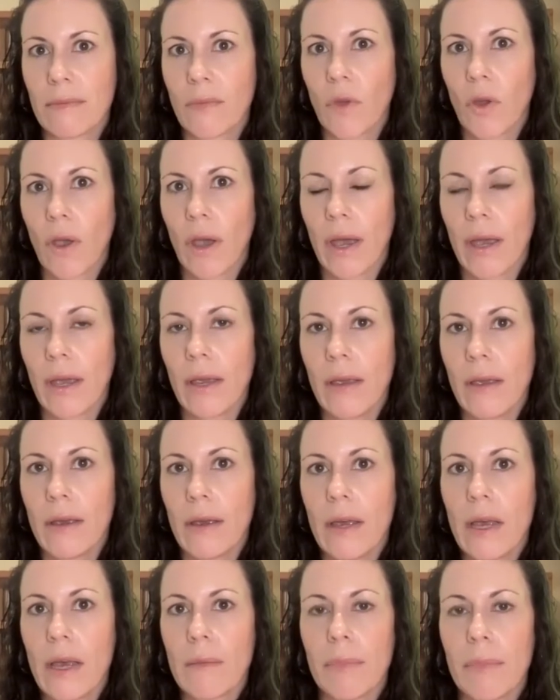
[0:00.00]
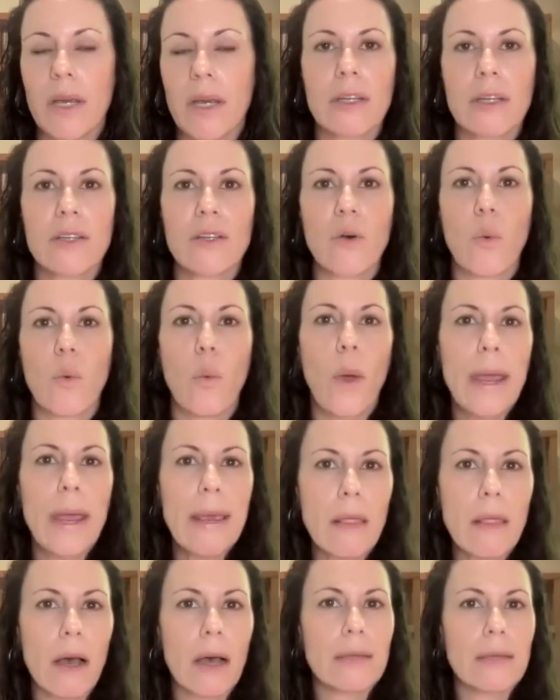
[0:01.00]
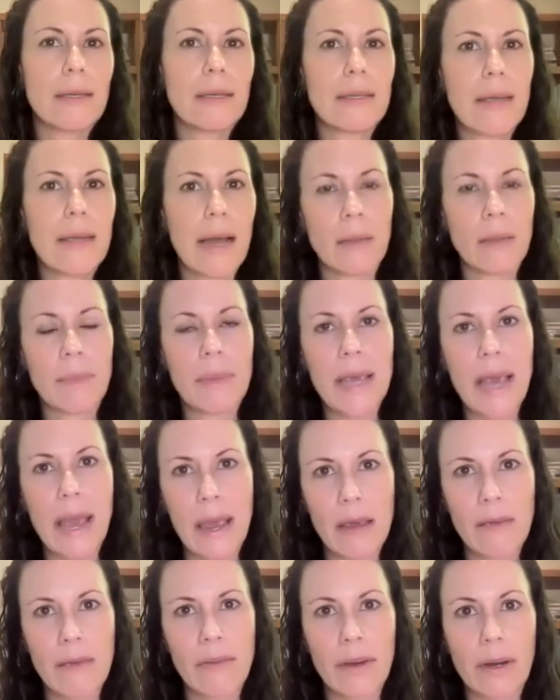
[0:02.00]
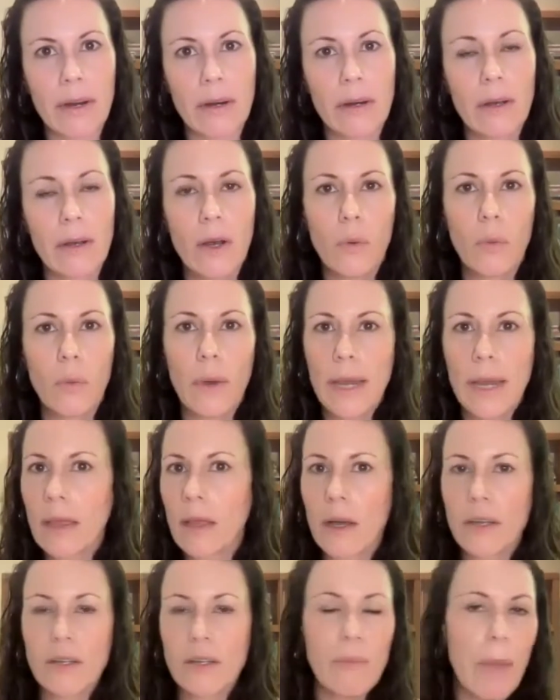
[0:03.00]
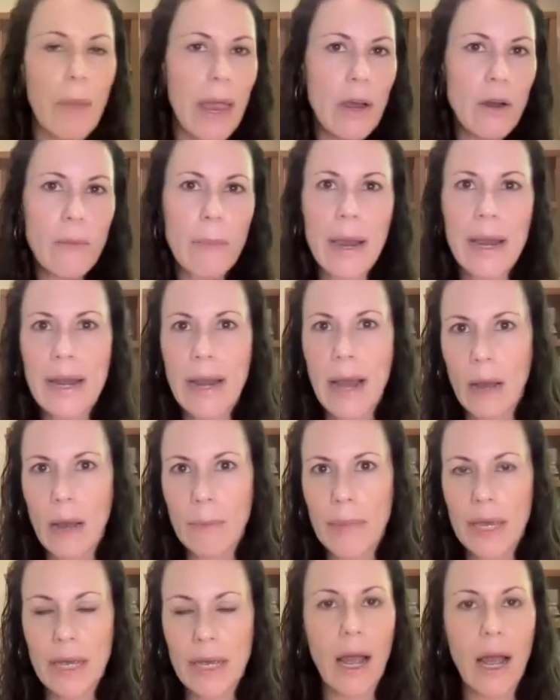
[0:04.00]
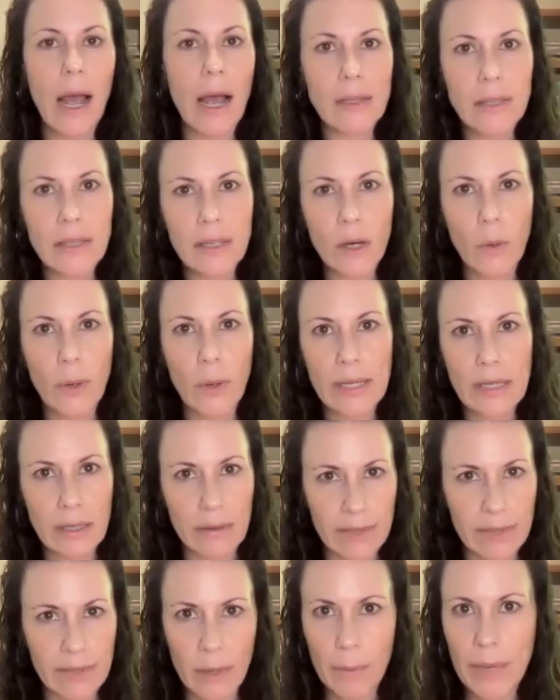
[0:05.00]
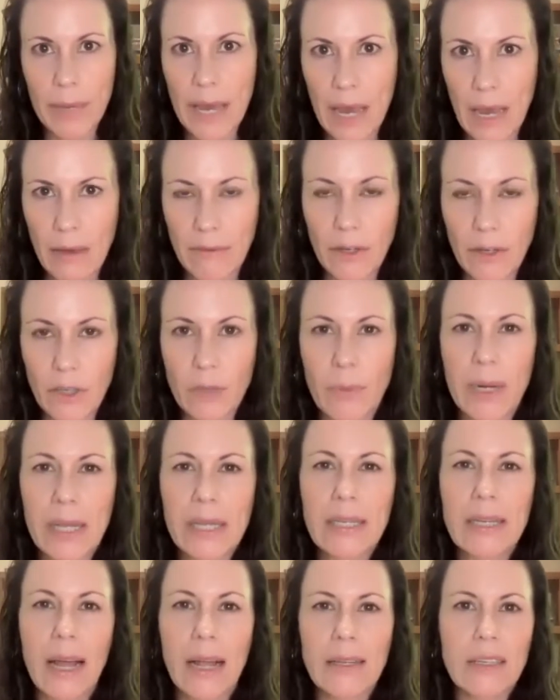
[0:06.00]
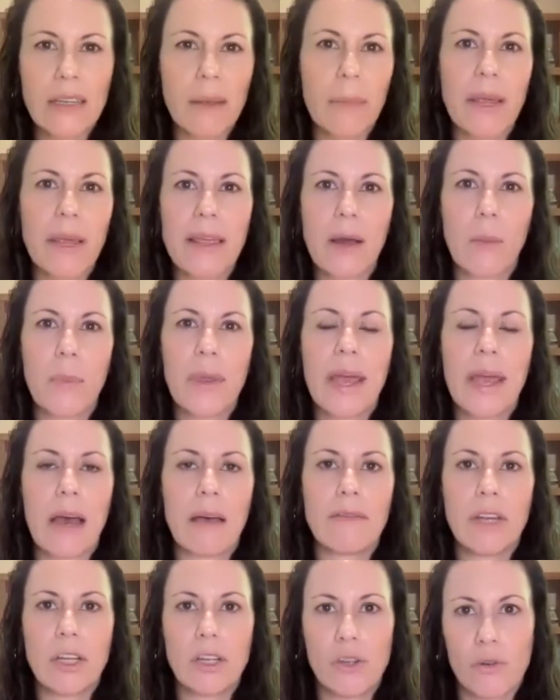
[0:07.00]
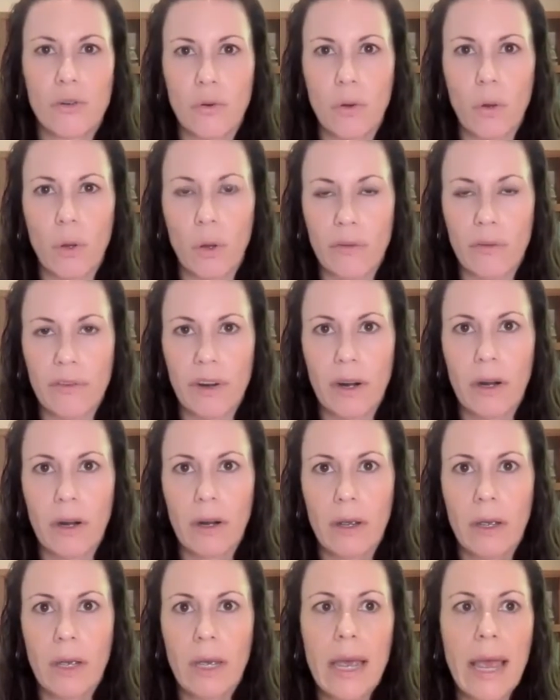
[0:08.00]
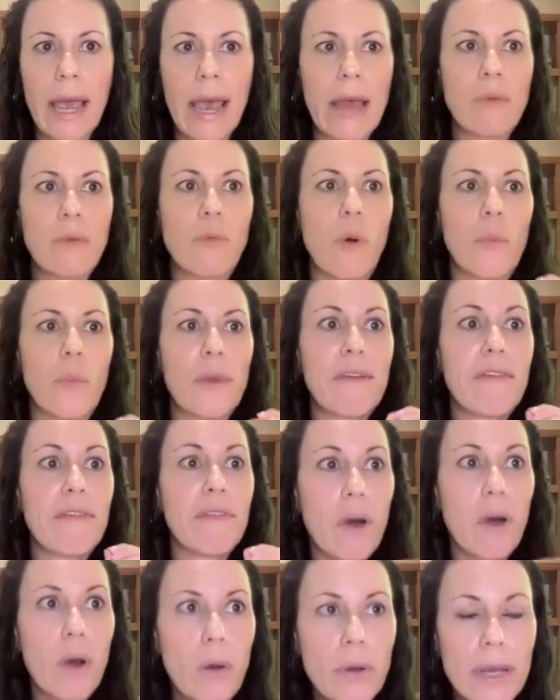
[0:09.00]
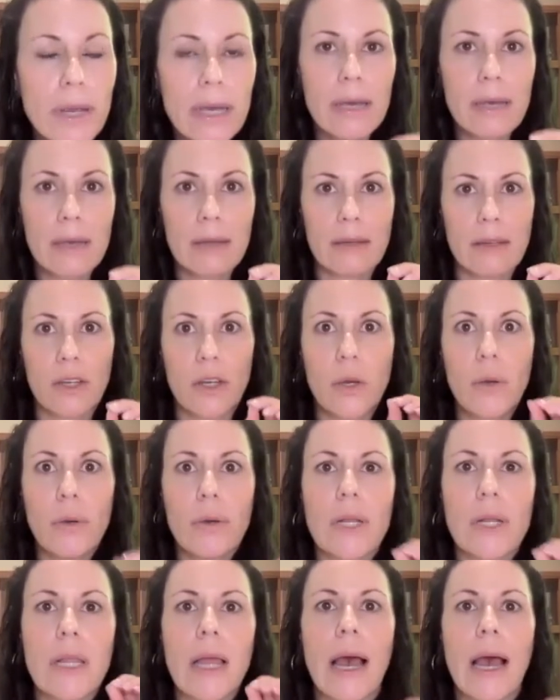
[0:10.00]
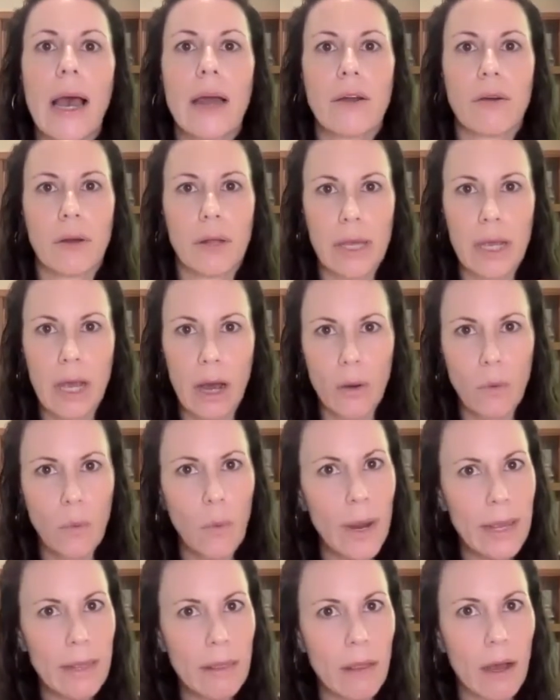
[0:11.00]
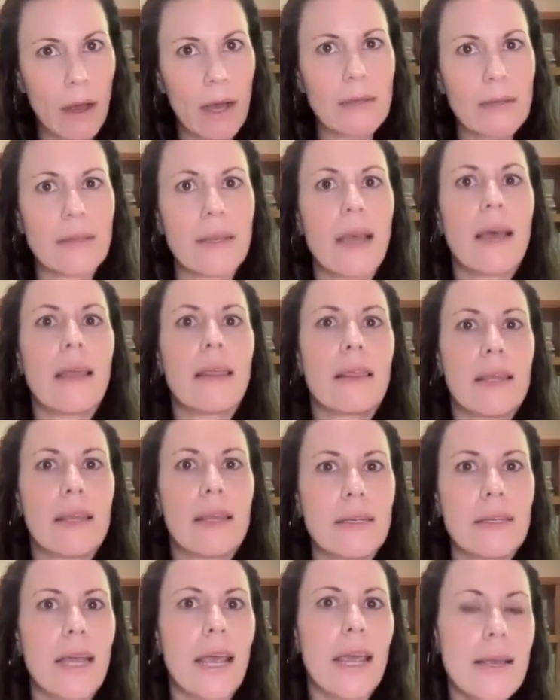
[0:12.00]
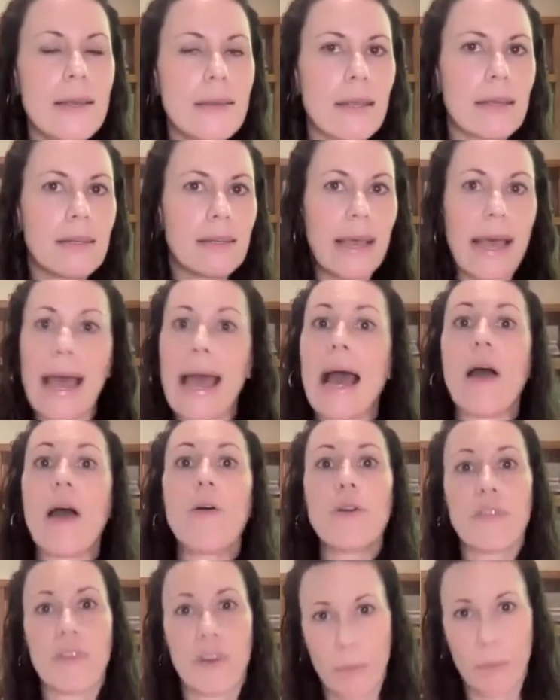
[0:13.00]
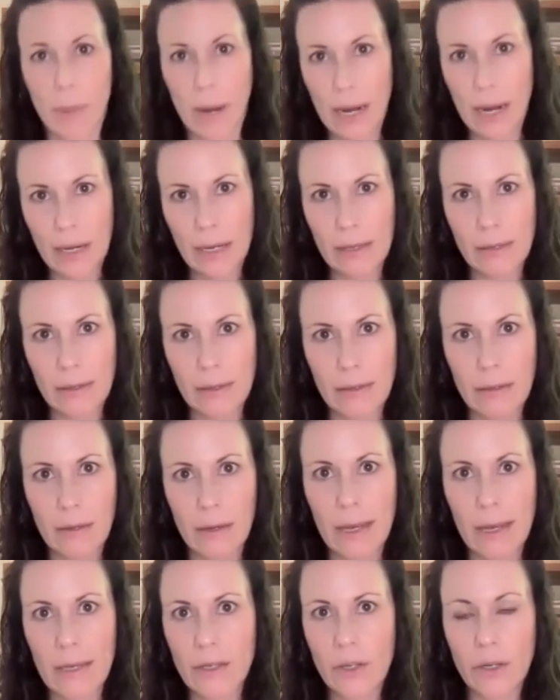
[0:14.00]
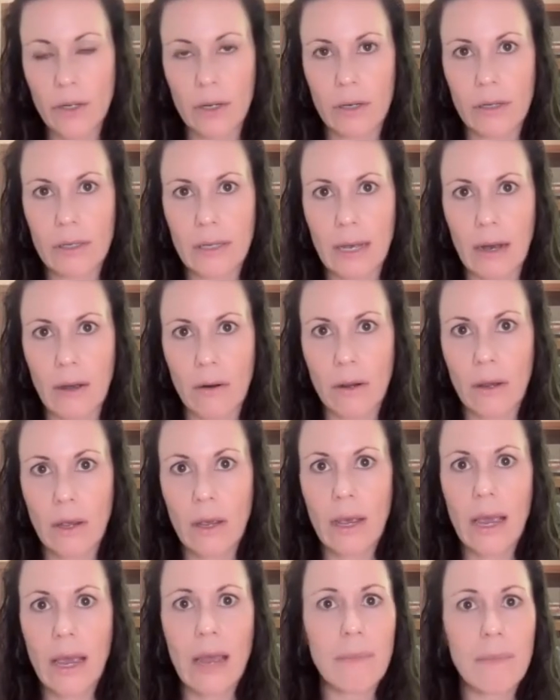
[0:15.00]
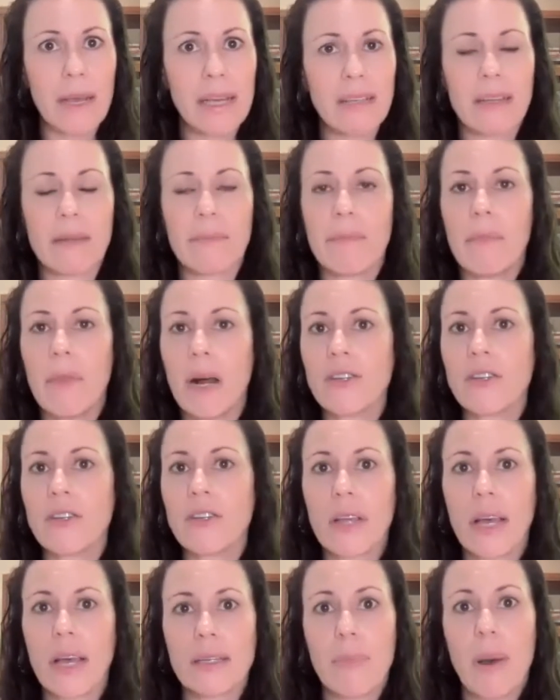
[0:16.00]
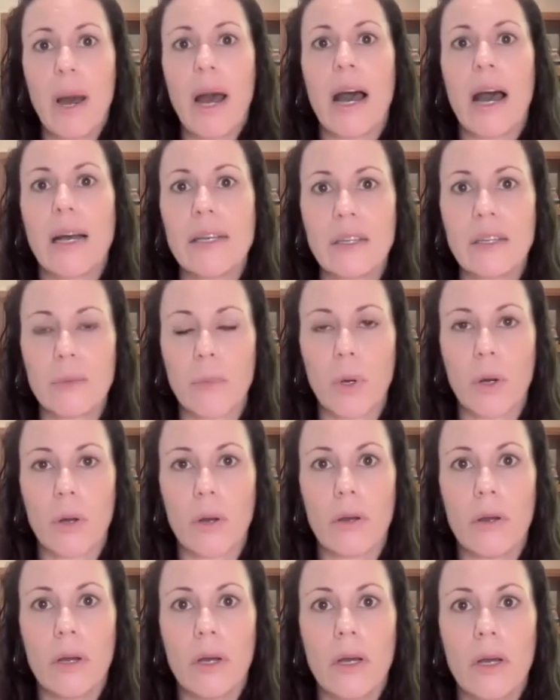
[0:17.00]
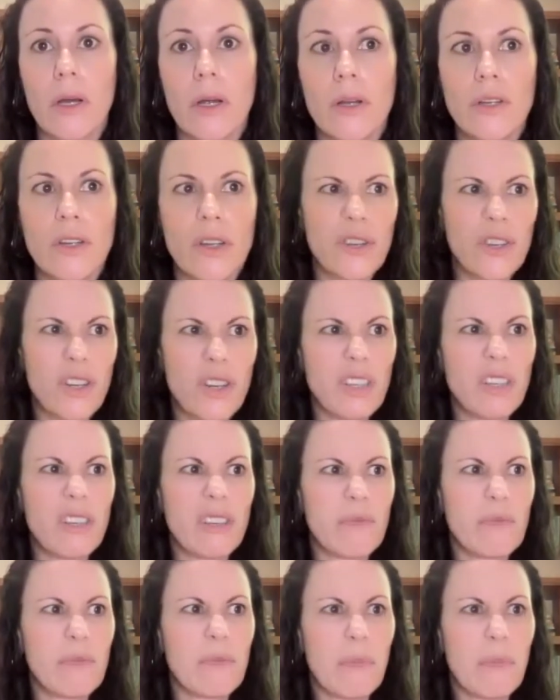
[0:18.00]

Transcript: Okay, because weight loss is not a behavior. Weight loss may or may not consequence of some behaviors, but it's not something that we have control over. And when we focus unilaterally on weight loss, this takes us out of our bodies, as it turns out, and makes it much less possible to just